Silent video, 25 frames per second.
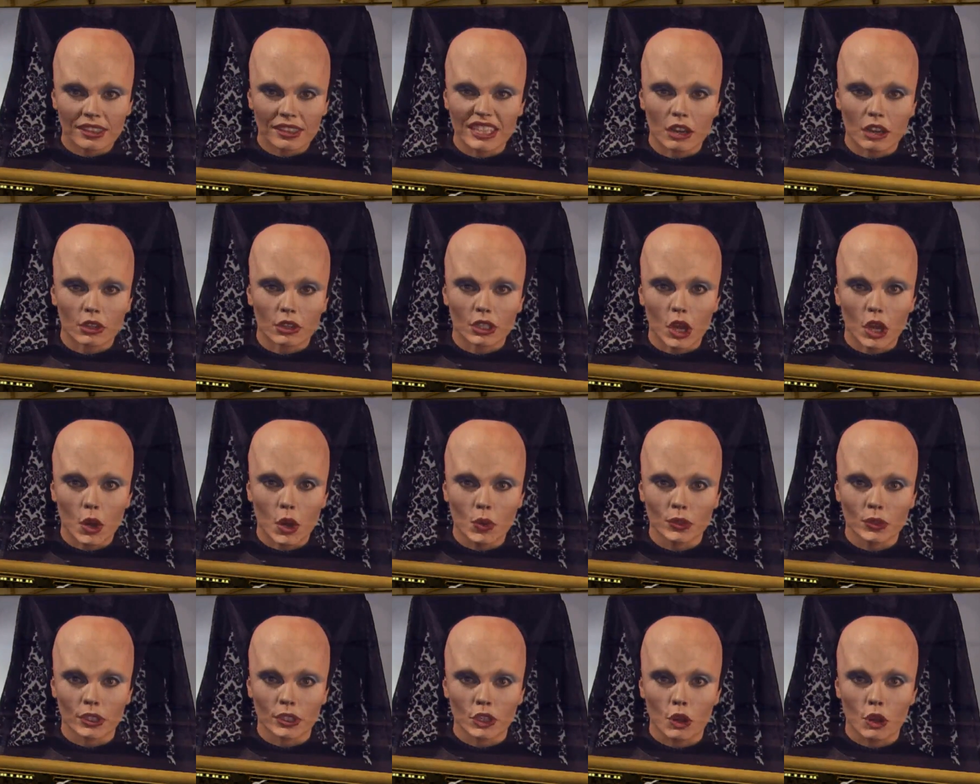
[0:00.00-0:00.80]
The
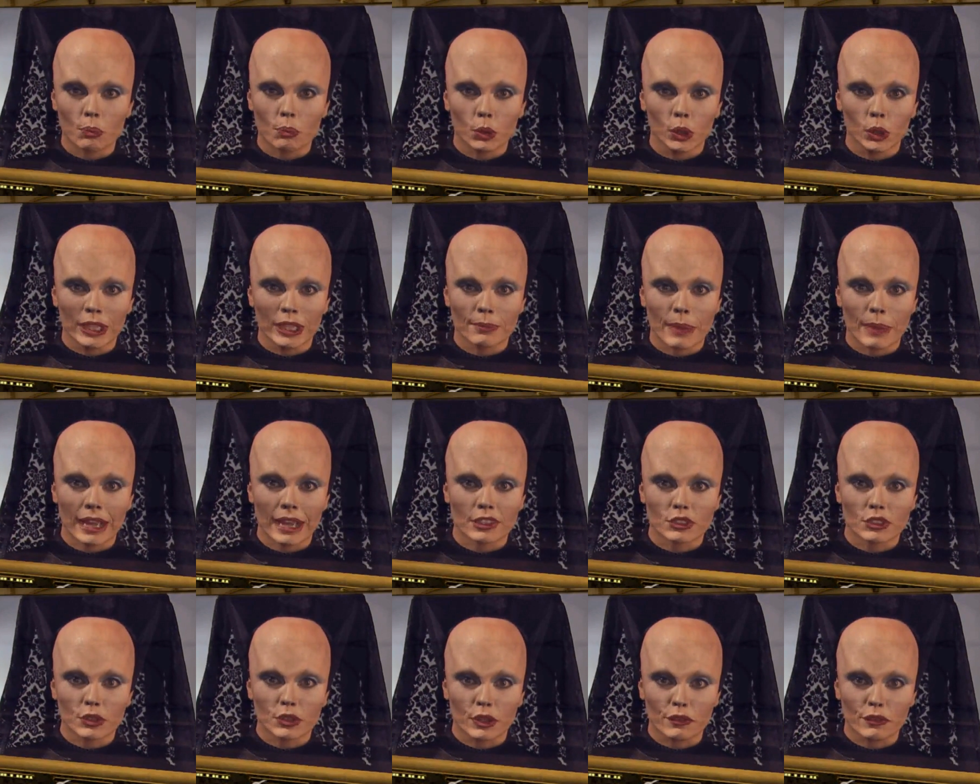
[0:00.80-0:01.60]
Harkonnen are pulling
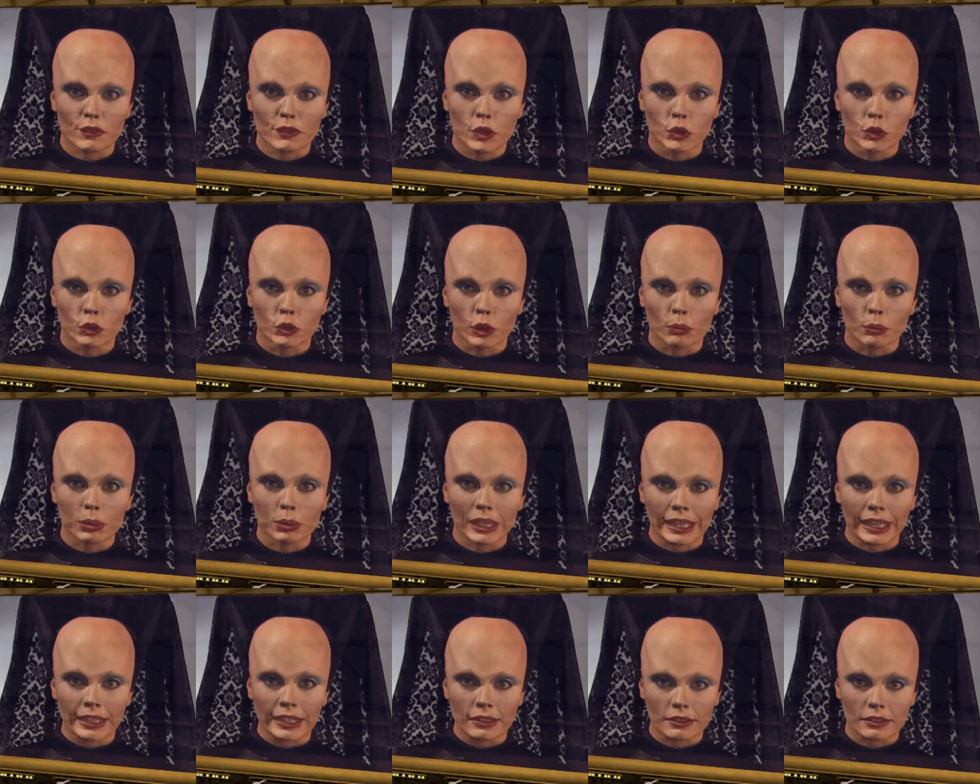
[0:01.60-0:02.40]
back into the funeral
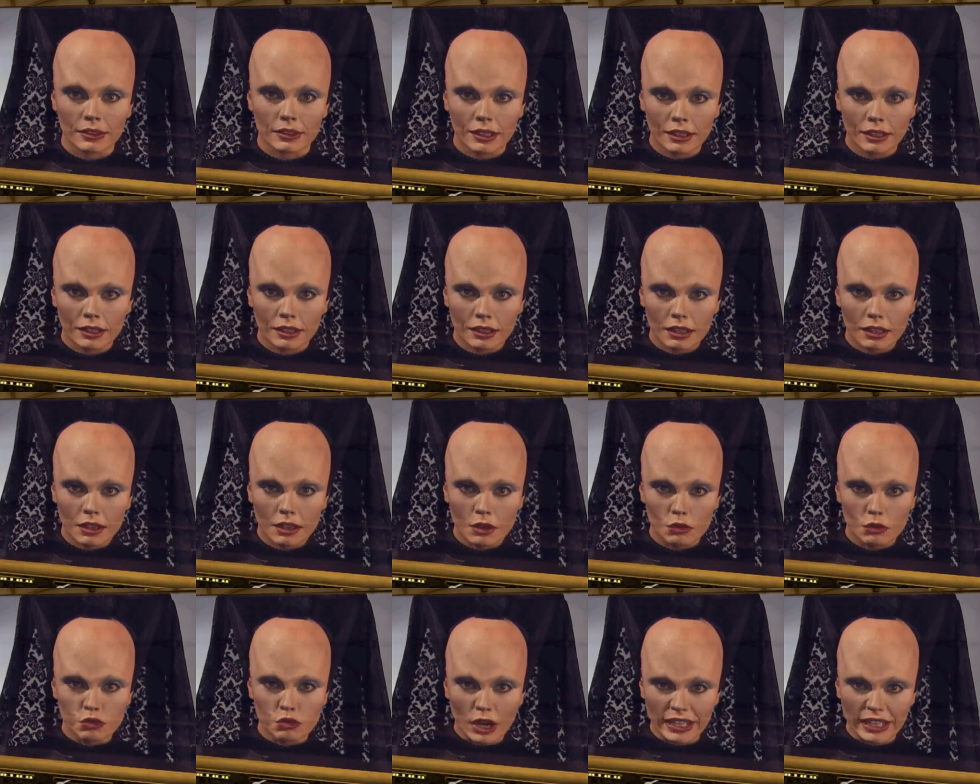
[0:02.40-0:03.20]
plain,
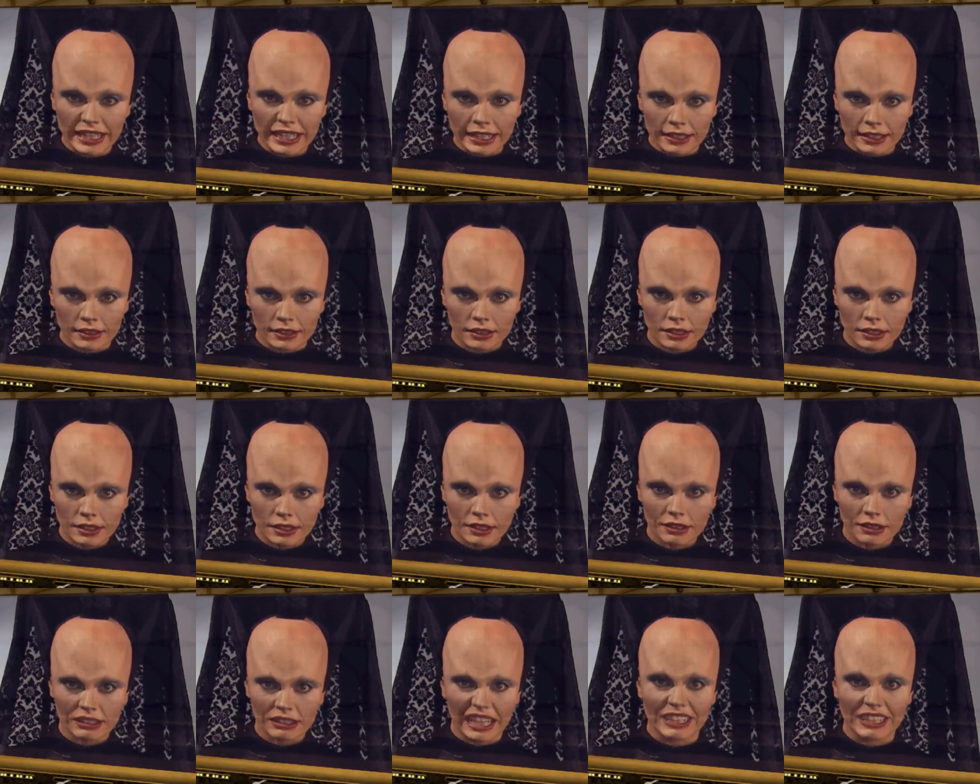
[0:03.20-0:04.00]
running
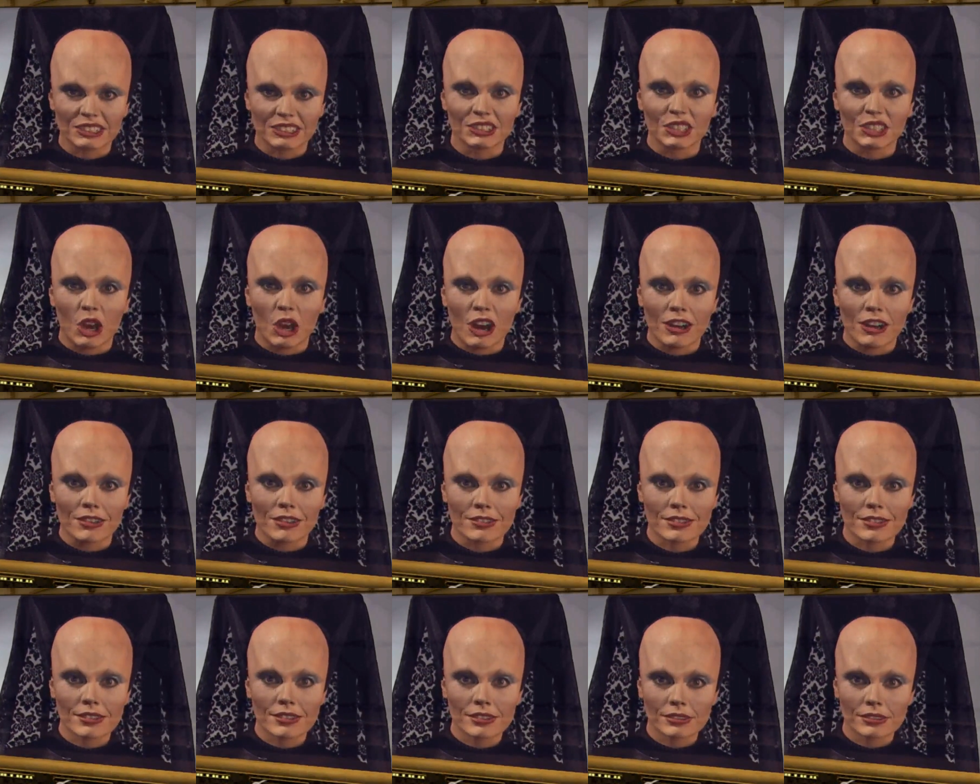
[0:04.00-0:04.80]
like
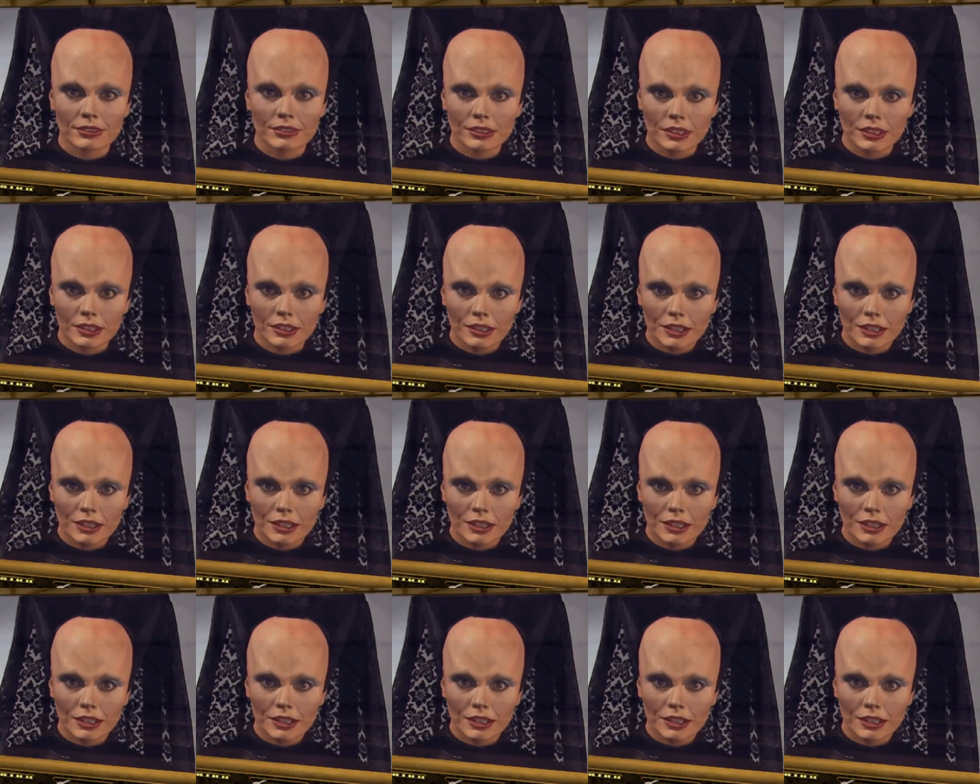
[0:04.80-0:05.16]
dogs.